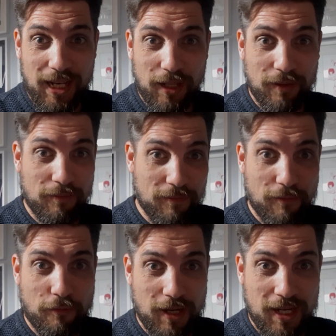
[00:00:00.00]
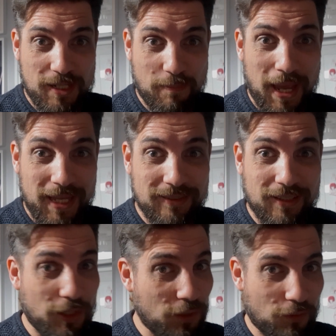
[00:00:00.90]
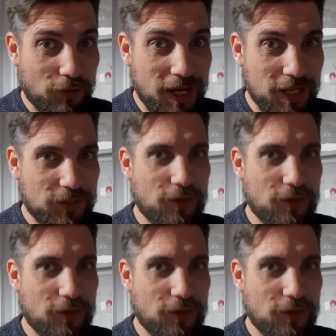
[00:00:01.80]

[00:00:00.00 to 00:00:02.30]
little three D space that you've created,